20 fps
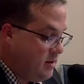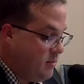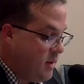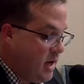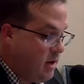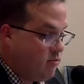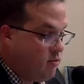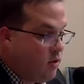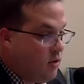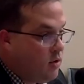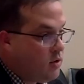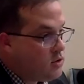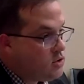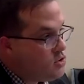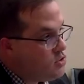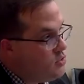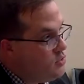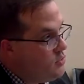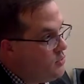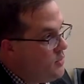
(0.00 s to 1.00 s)
my role
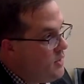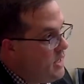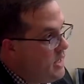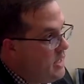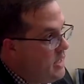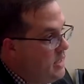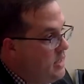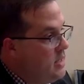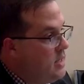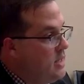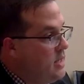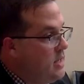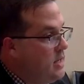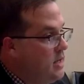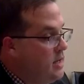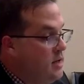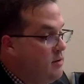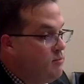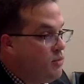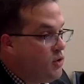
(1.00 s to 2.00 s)
to a
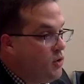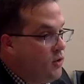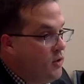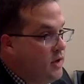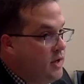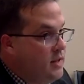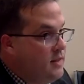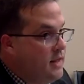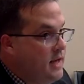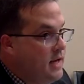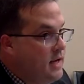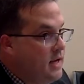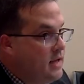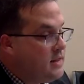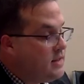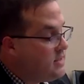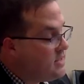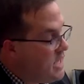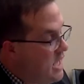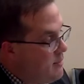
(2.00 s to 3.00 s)
employee that at
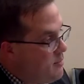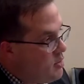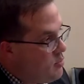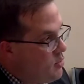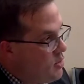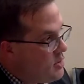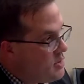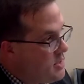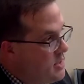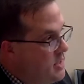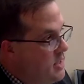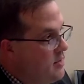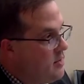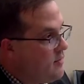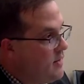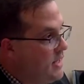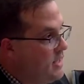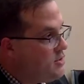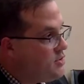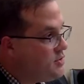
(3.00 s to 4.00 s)
the time had worked in another
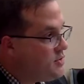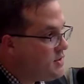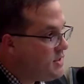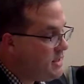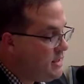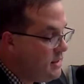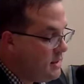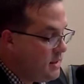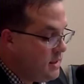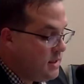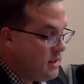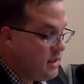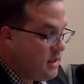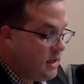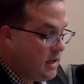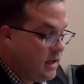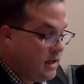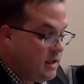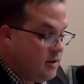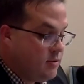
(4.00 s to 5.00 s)
agency.
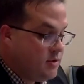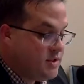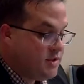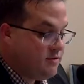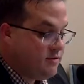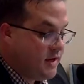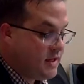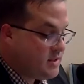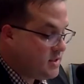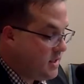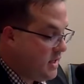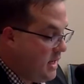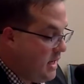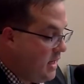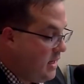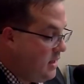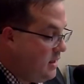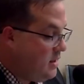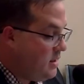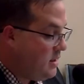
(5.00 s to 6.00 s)
It was
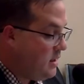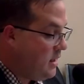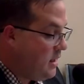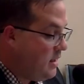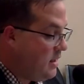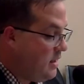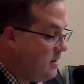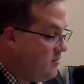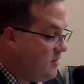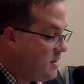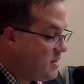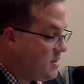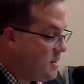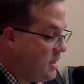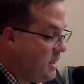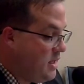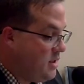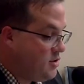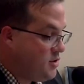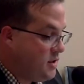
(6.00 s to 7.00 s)
investigated. The
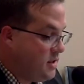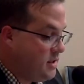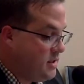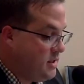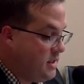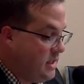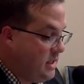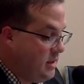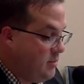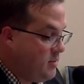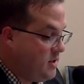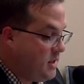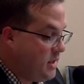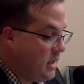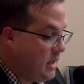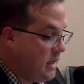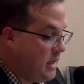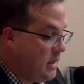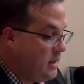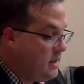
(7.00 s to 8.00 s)
investigation had deemed
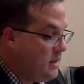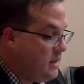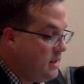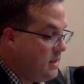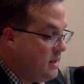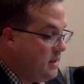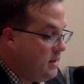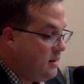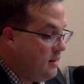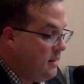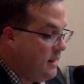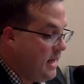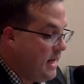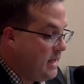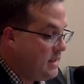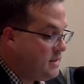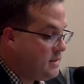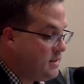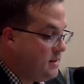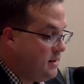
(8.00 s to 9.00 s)

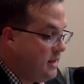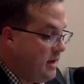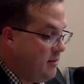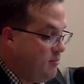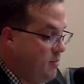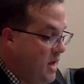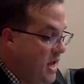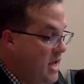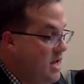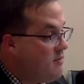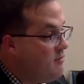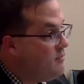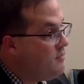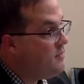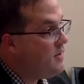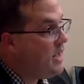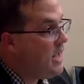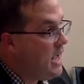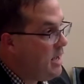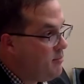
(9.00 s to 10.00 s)
that that may have
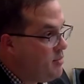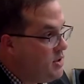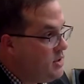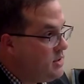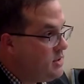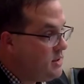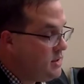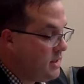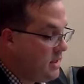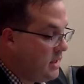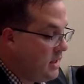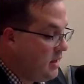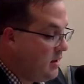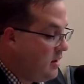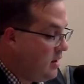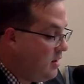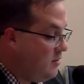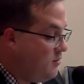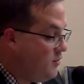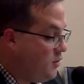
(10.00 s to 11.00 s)
happened.
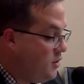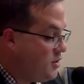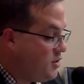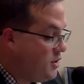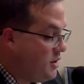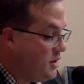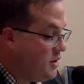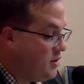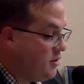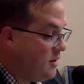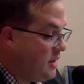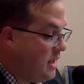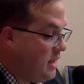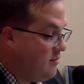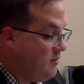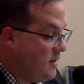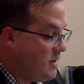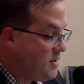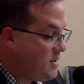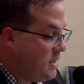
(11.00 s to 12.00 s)
Unfortunately, during that
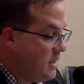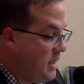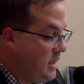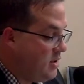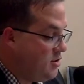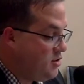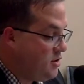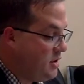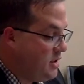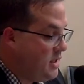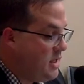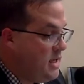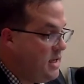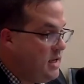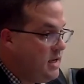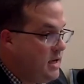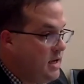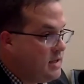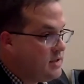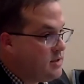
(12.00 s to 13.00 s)
investigation,
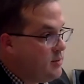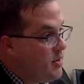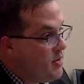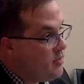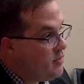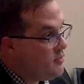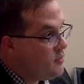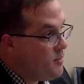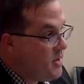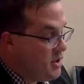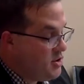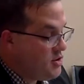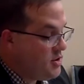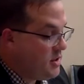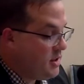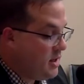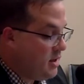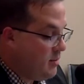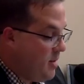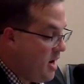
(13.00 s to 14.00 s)
some other information had
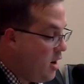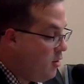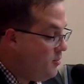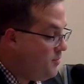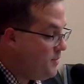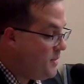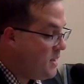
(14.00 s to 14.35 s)
come out.